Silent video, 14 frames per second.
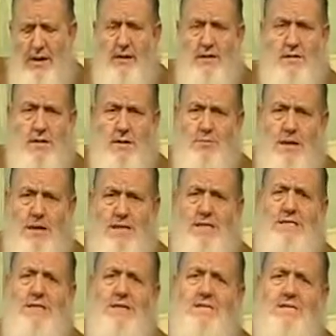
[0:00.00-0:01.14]
and in some
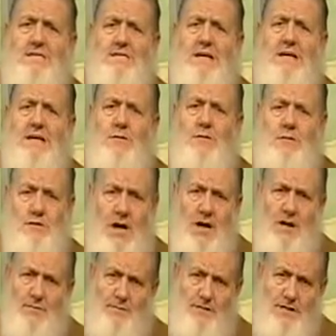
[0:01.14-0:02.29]
cases even saying he was
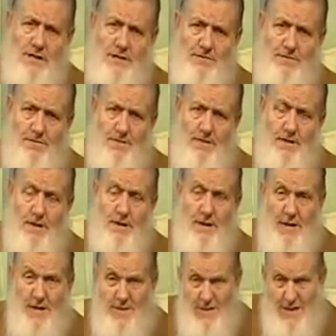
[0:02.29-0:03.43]
God himself.
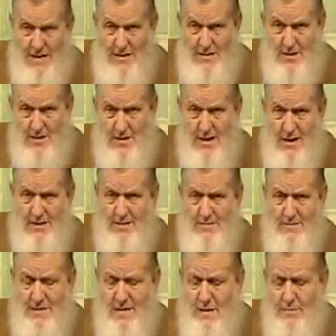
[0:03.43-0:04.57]
And these are the kinds
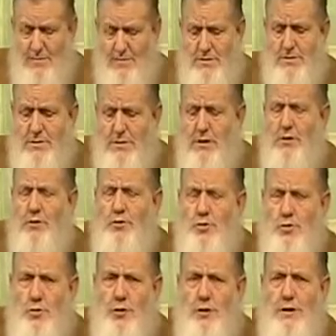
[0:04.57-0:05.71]
of statements that are
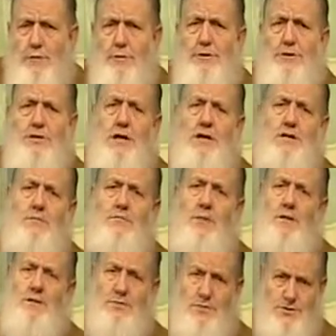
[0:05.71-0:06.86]
totally rejected
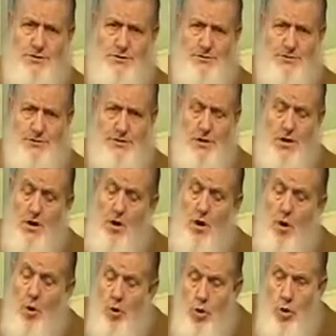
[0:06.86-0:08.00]
by the Muslims.
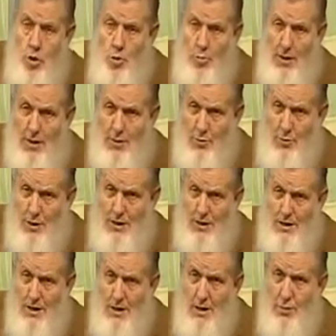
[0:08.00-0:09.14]
Although, by the
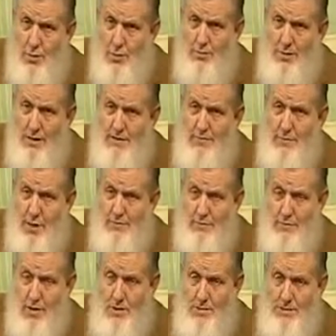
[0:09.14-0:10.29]
way, we believe
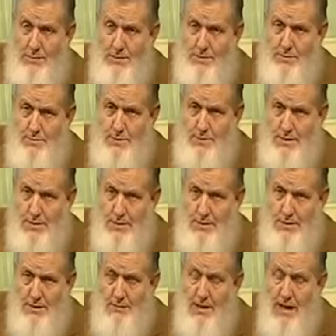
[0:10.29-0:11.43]
Prophet Muhammad, peace be
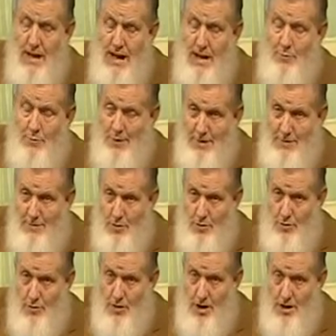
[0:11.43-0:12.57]
upon him, and we believe the
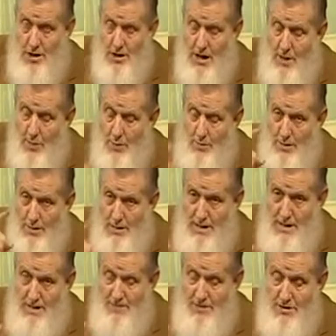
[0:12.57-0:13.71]
Quran, we
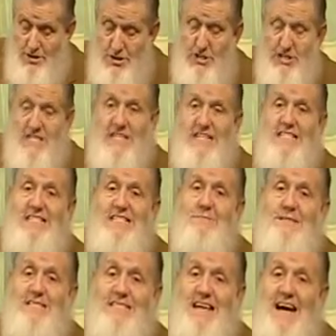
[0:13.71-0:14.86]
believe that Jesus is the
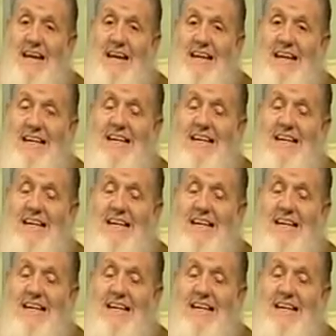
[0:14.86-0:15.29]
Messiah,